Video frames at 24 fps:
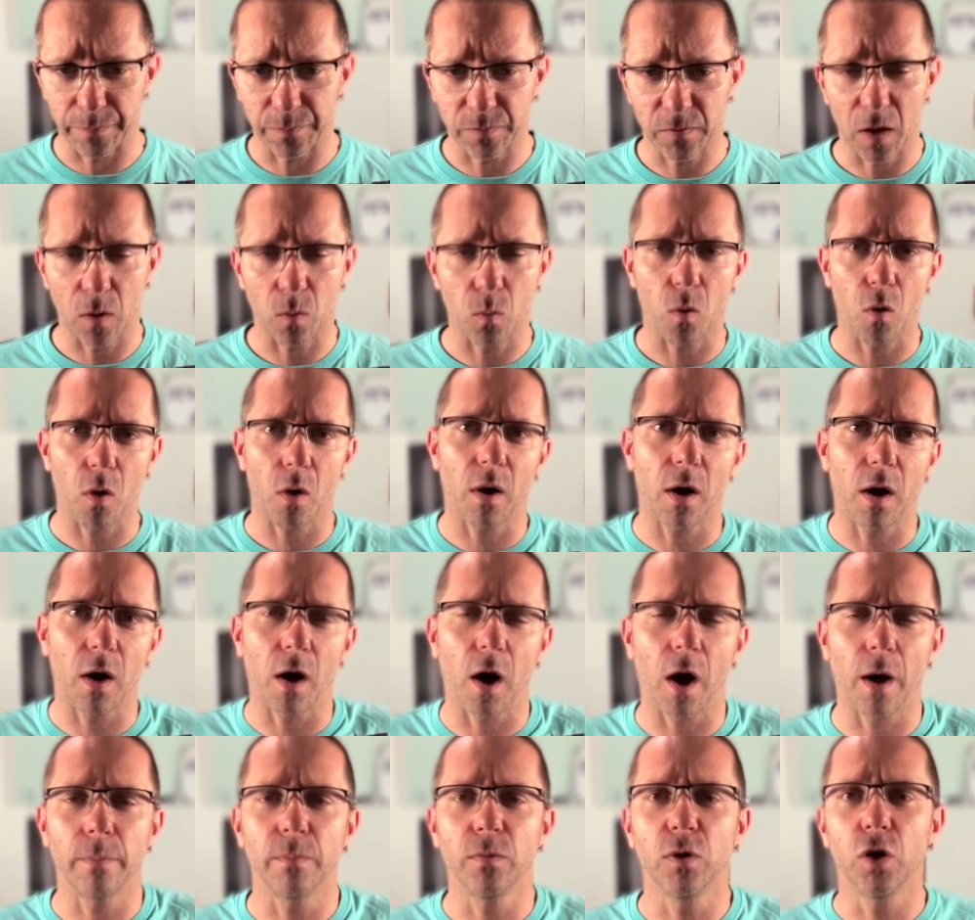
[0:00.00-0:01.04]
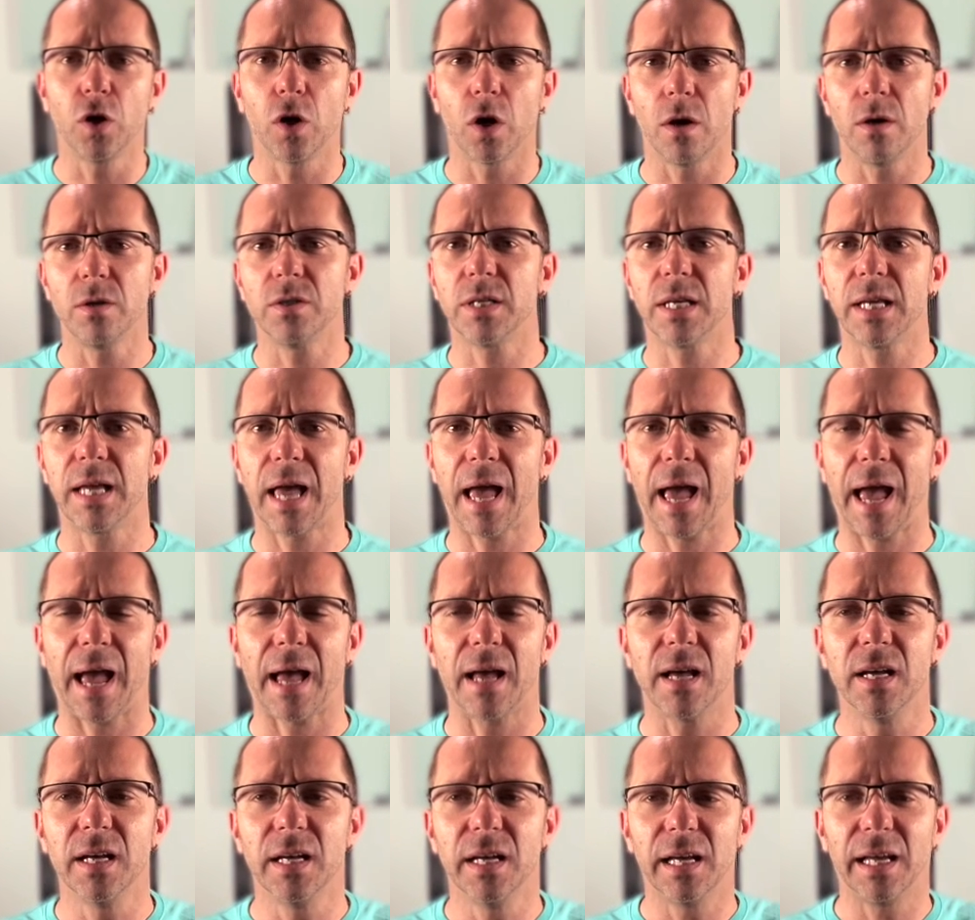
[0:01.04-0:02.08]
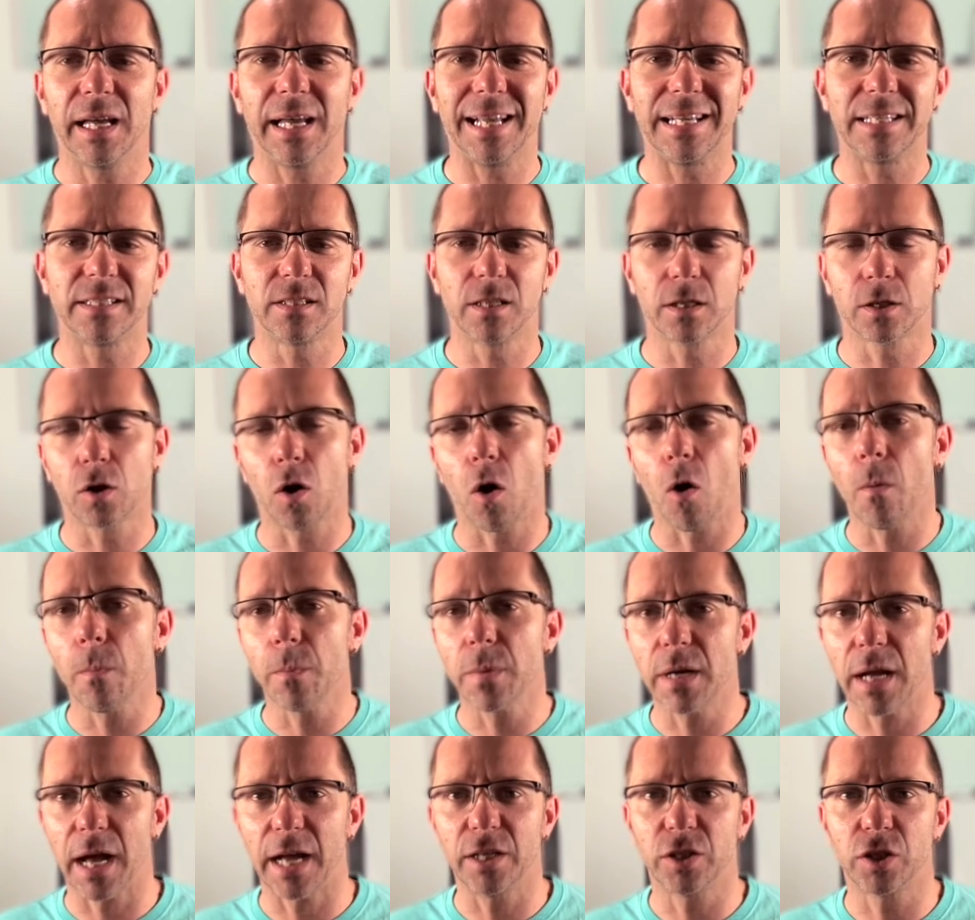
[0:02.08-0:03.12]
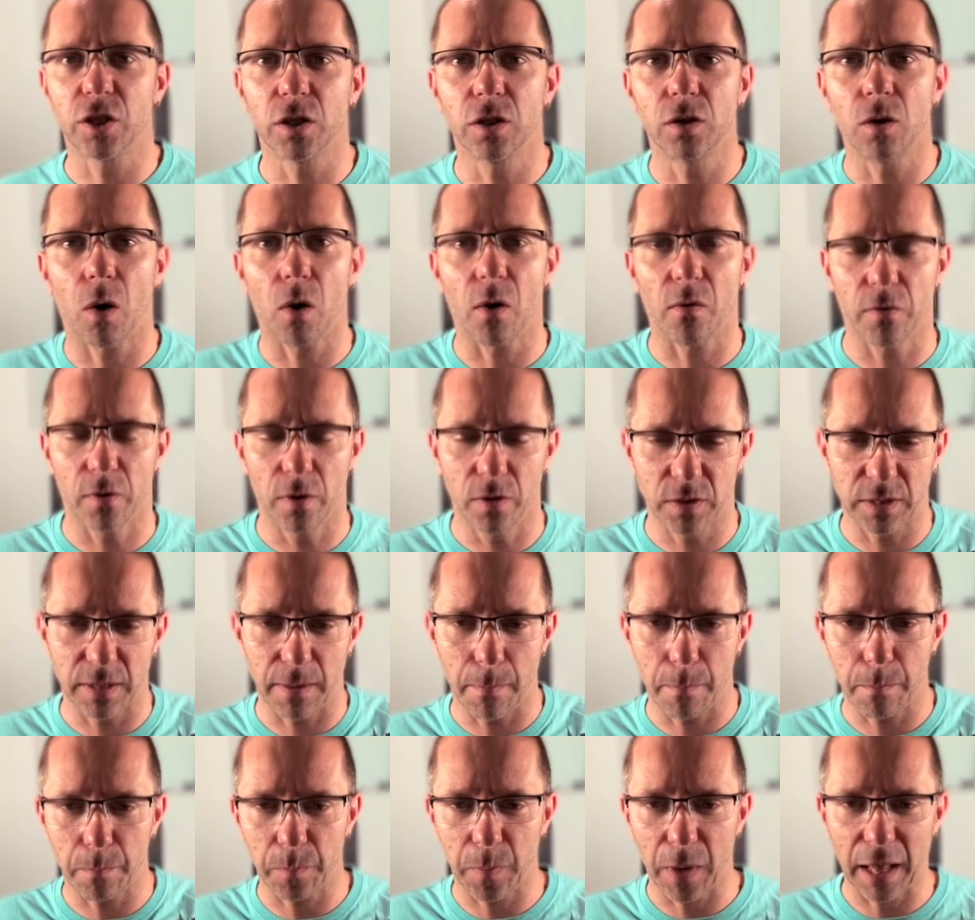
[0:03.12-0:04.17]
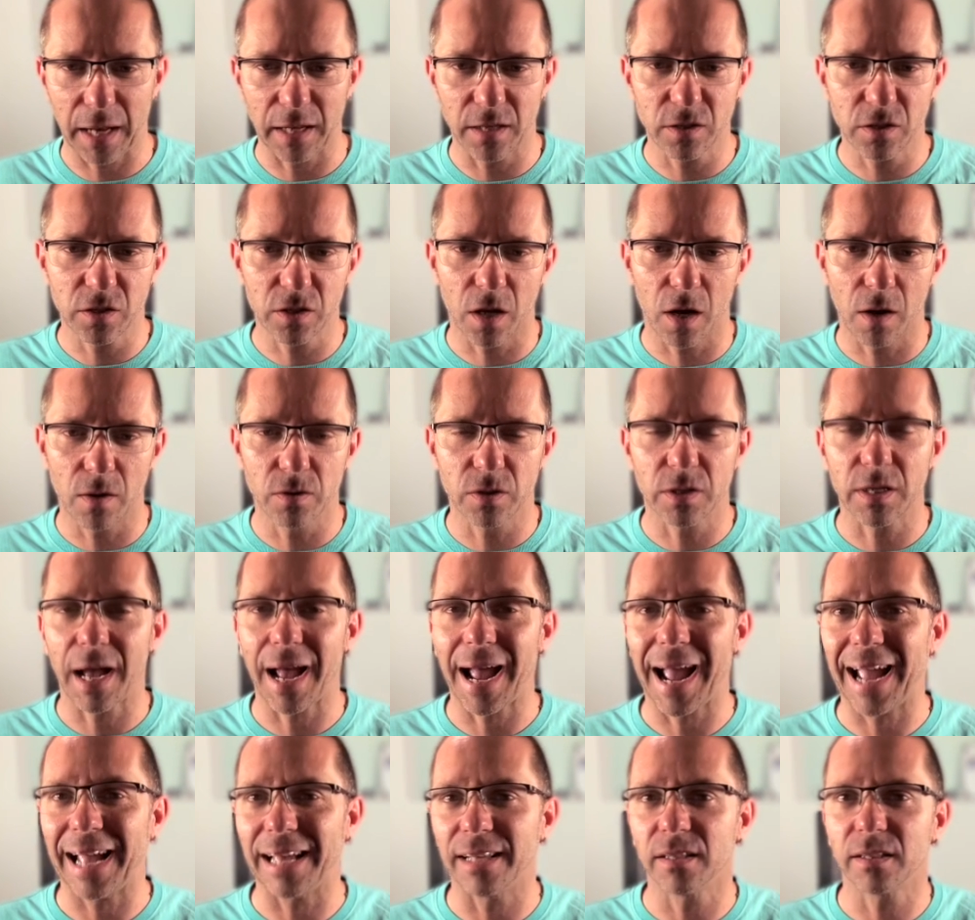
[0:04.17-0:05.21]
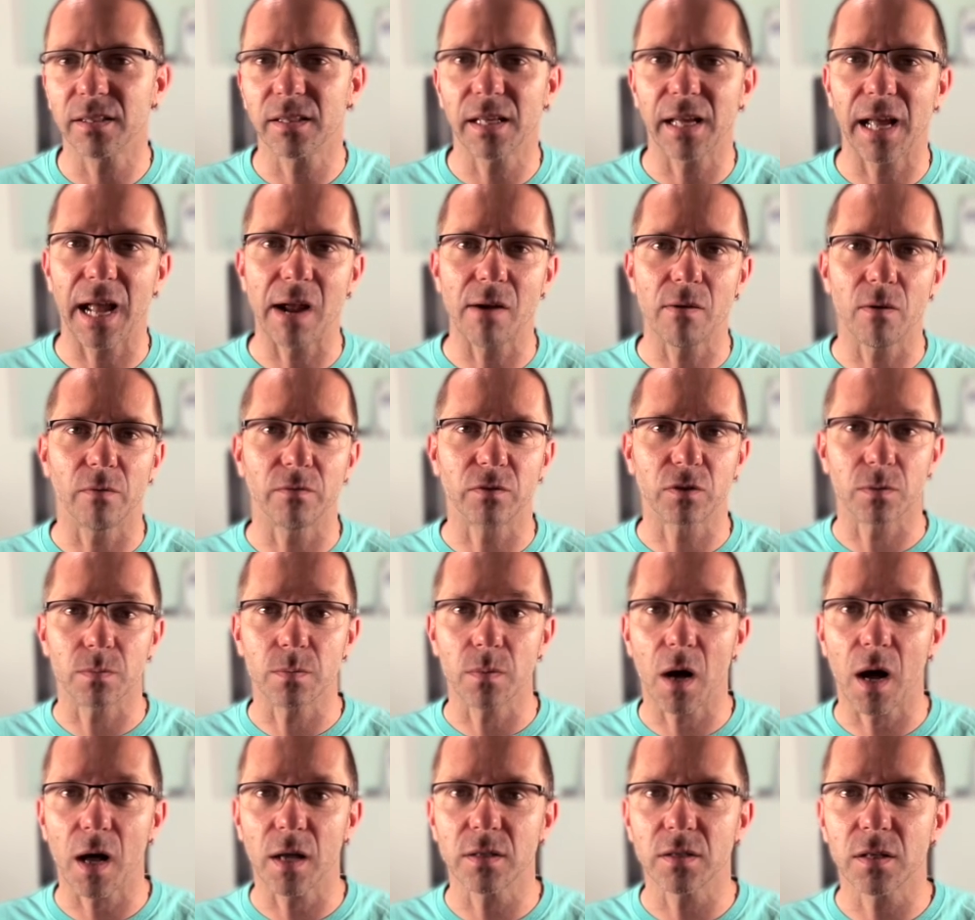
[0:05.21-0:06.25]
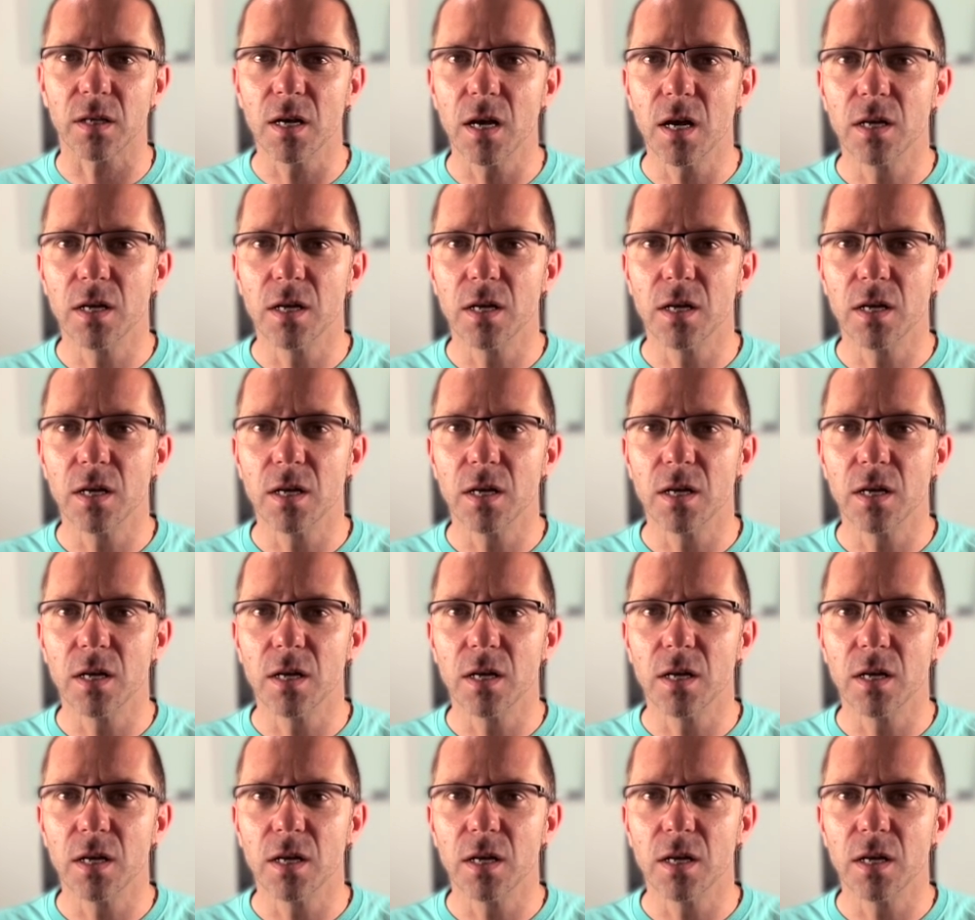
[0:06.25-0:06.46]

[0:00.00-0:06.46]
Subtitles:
Now, what I'm using here is the combination of those imbalance zones and the area of demand